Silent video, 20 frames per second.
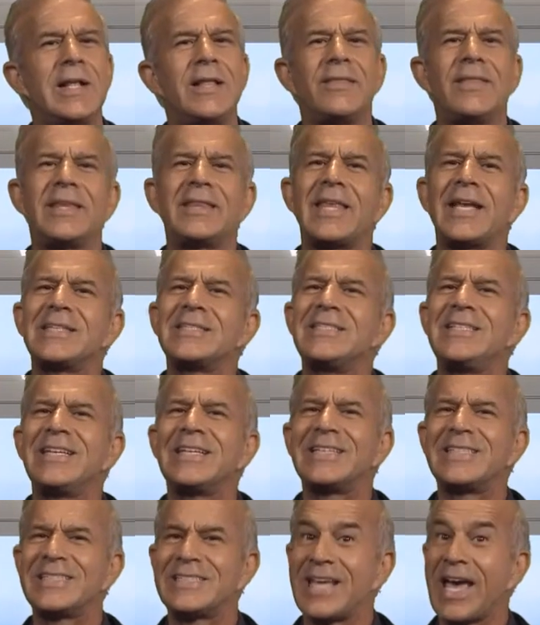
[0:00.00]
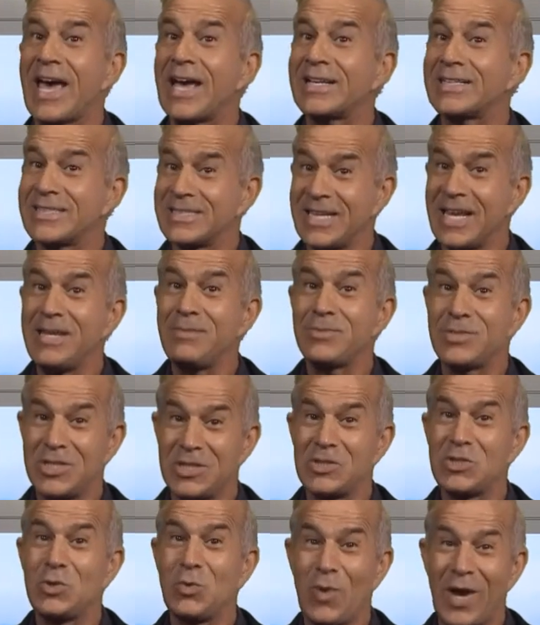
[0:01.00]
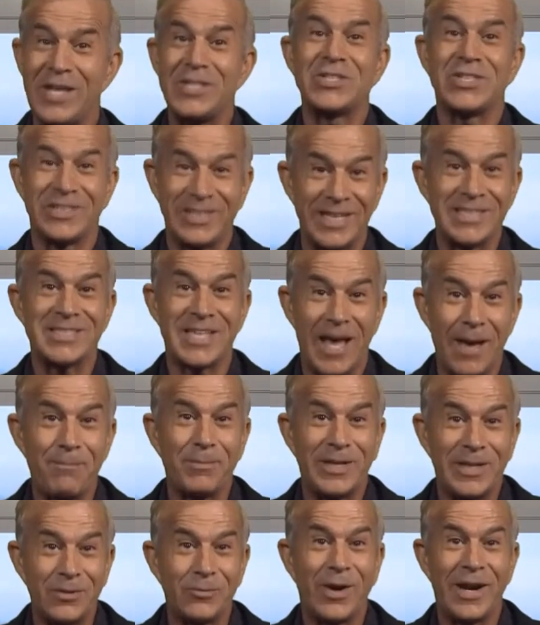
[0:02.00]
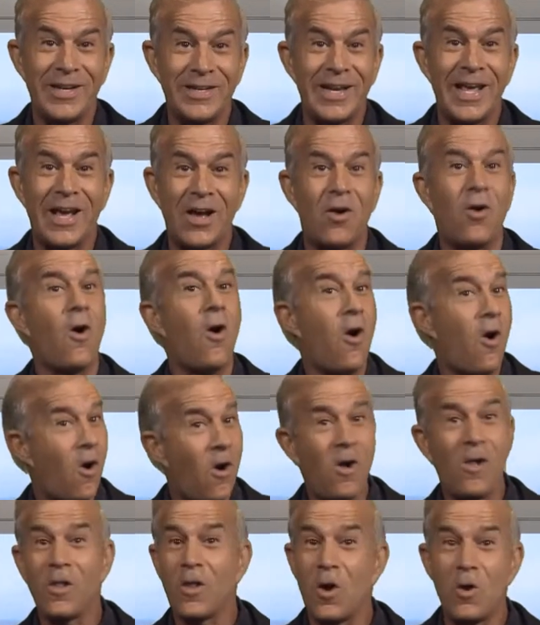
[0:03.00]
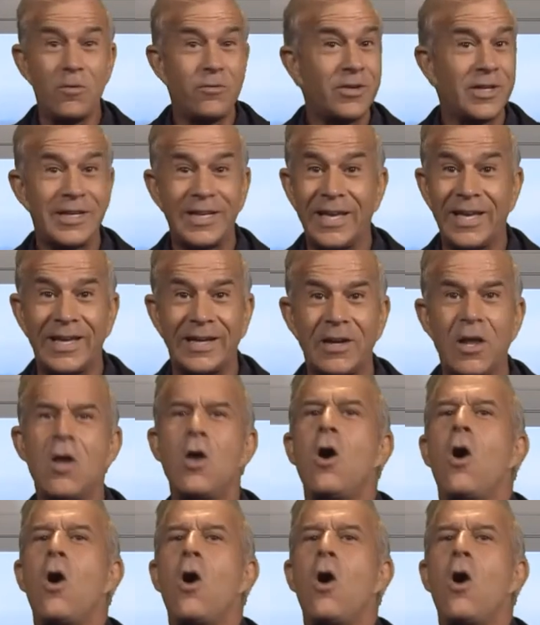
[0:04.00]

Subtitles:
that that's the exact same situation that's happening right now, all over again,